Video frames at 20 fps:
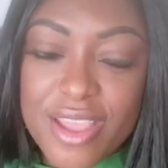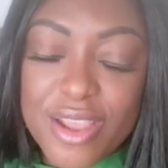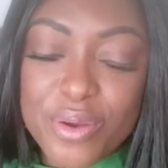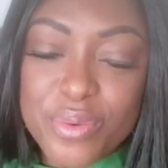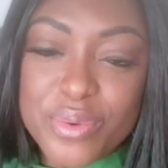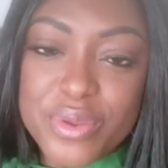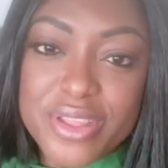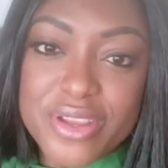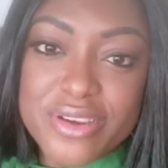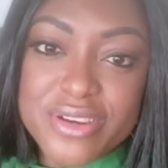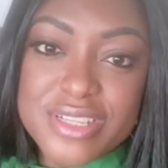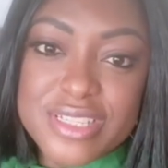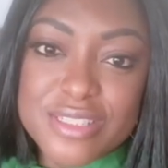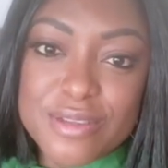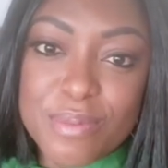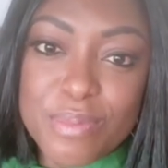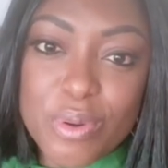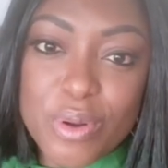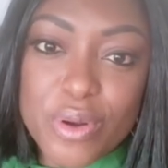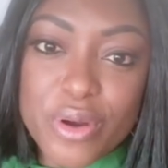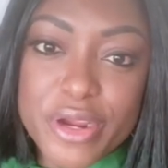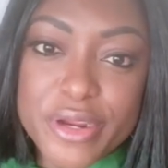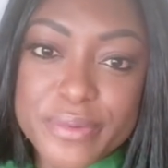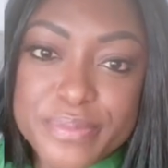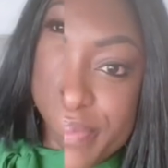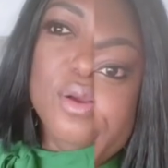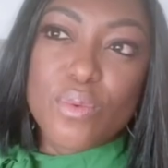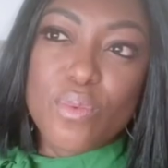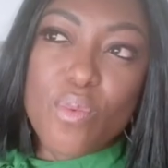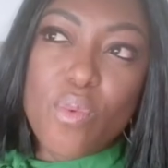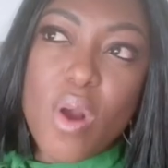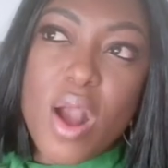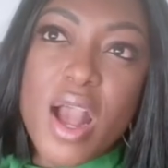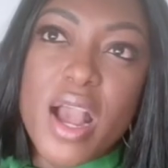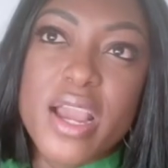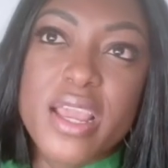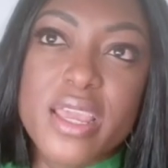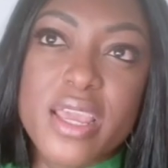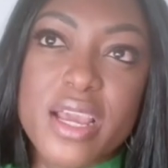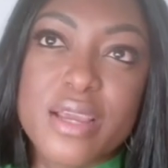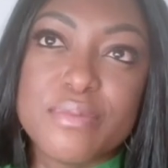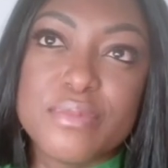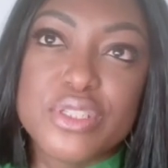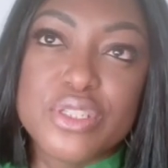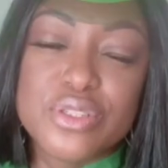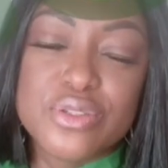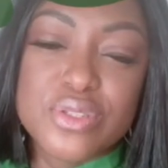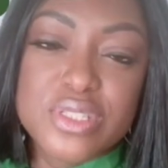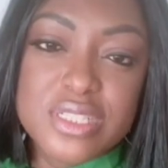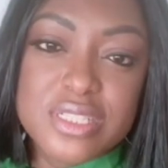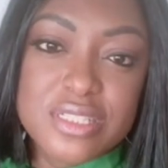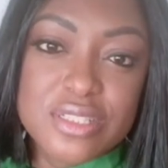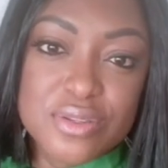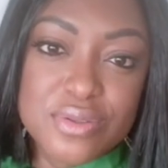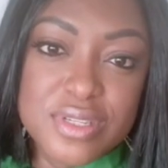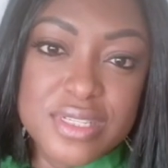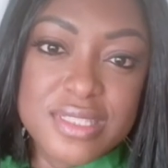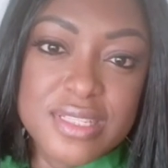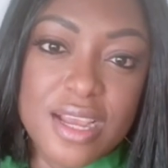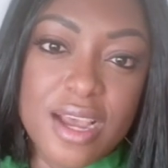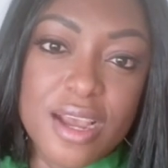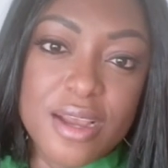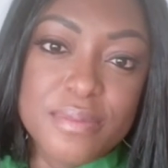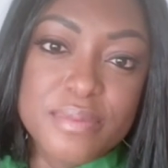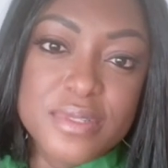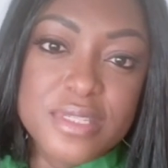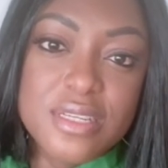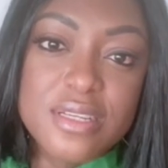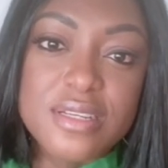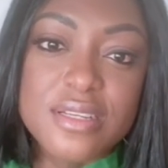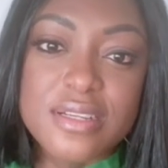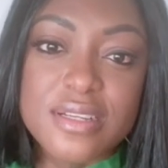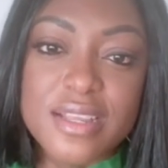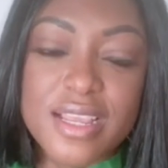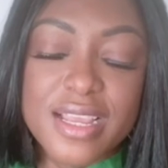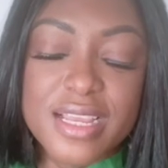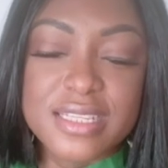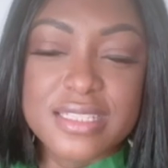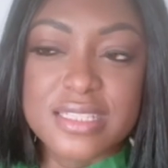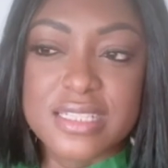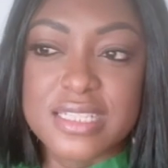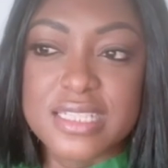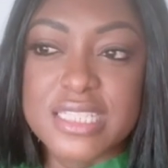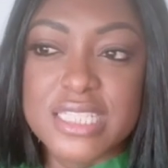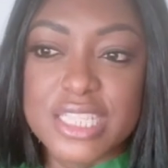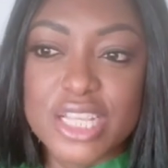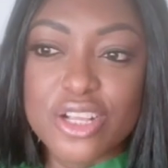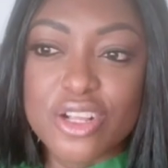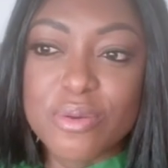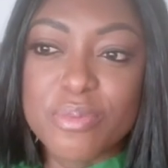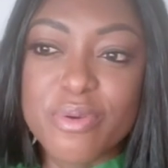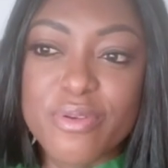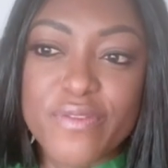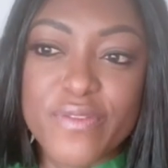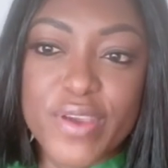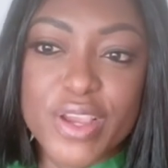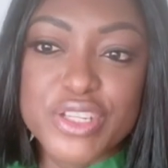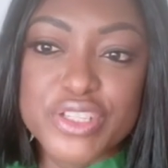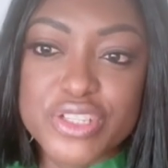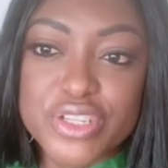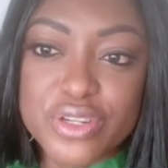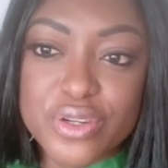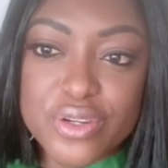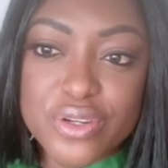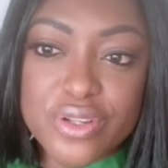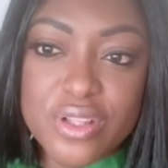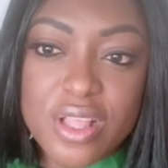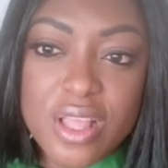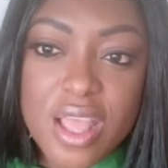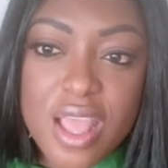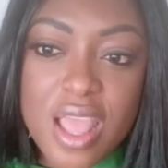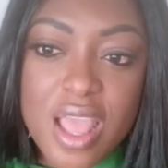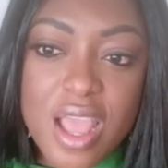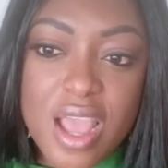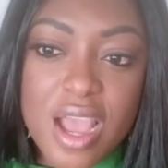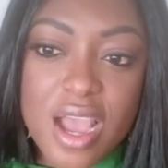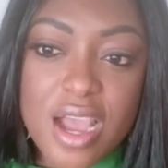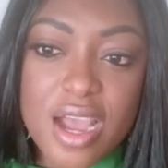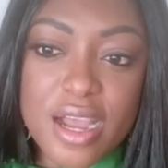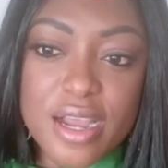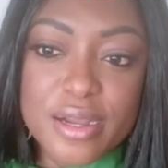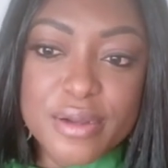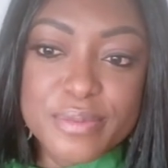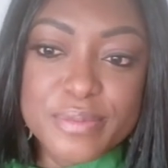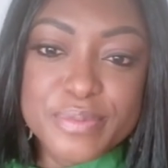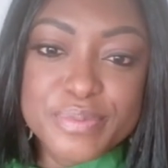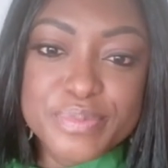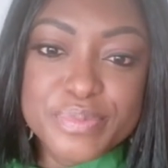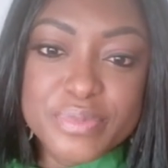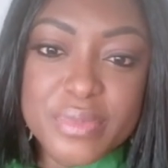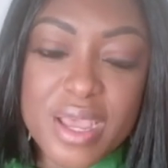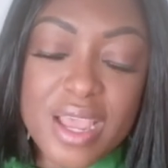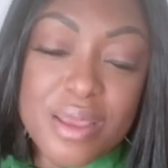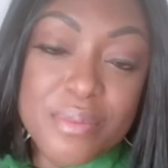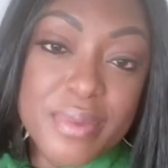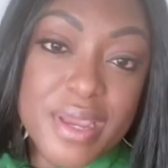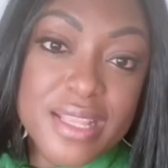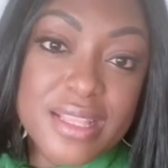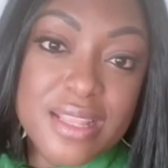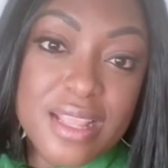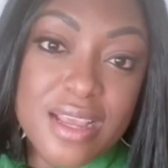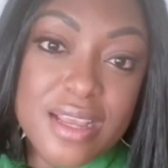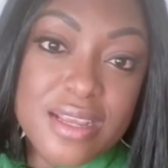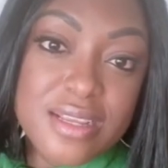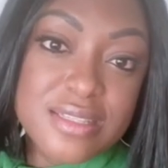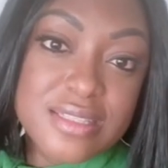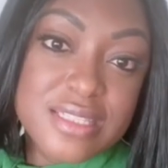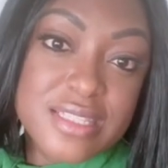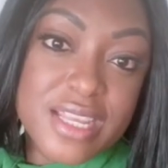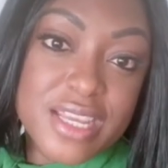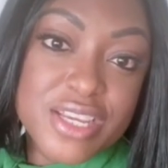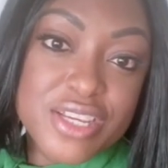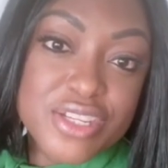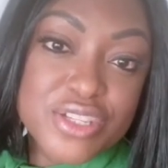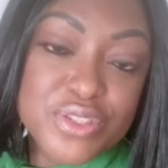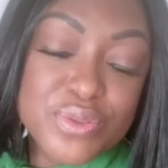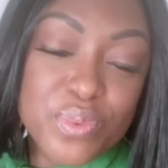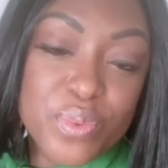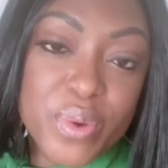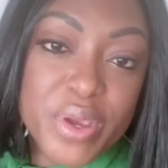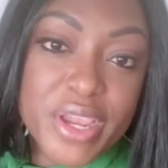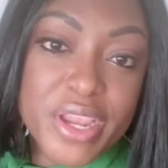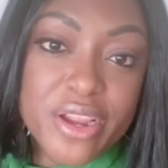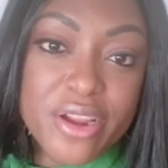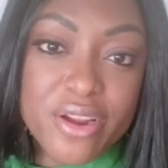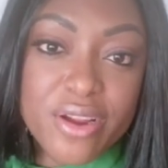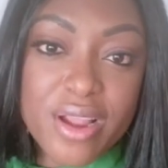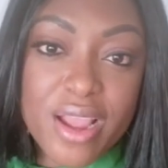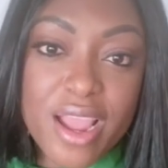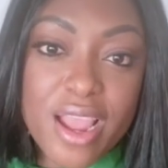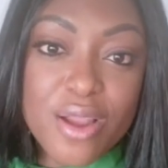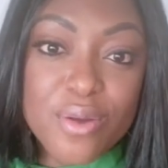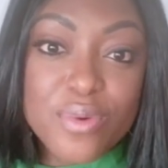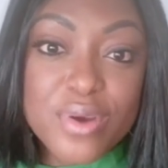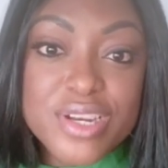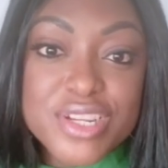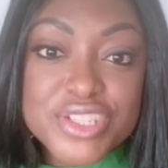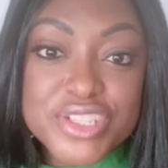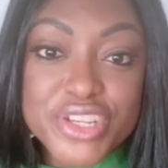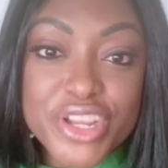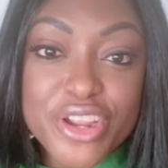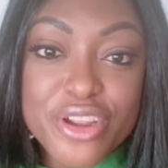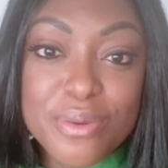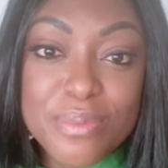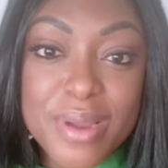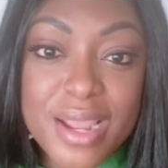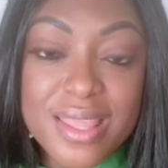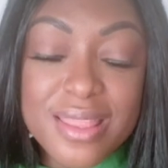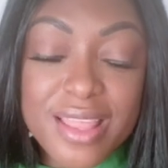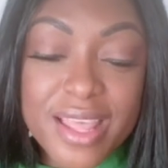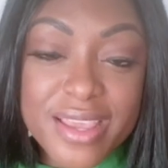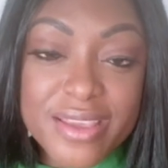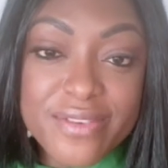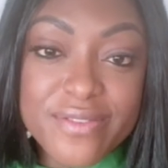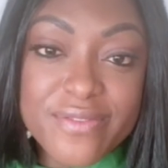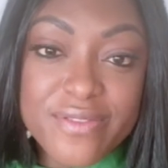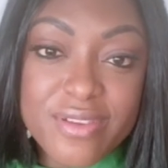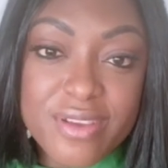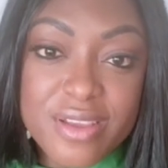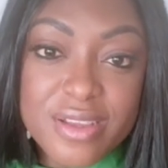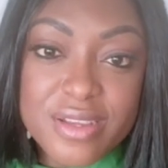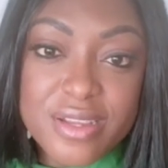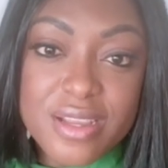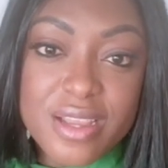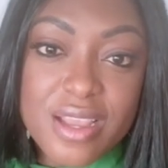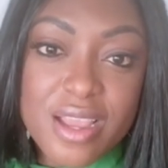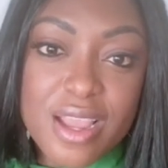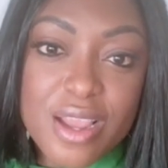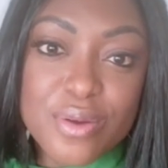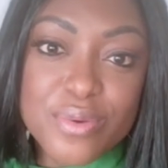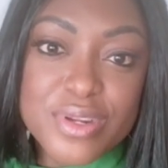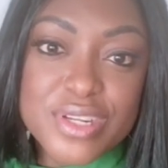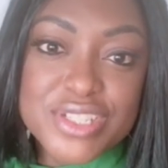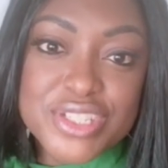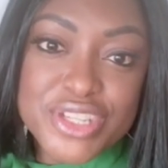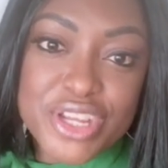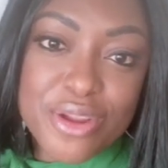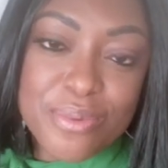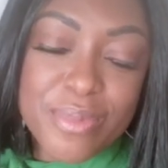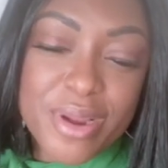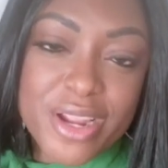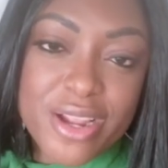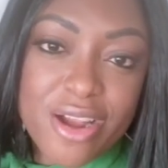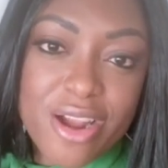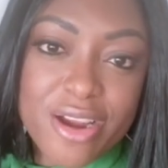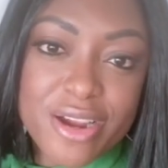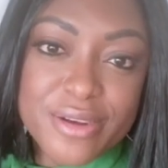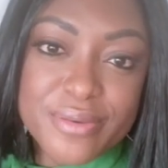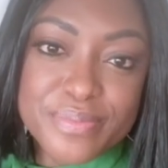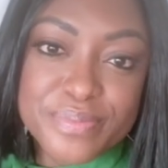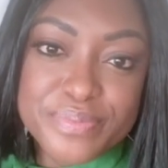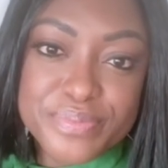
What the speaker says: to support. Why I'm choosing to adopt. As a single professional, I'm at a stage where I wanna share my life. I wanna share my heart.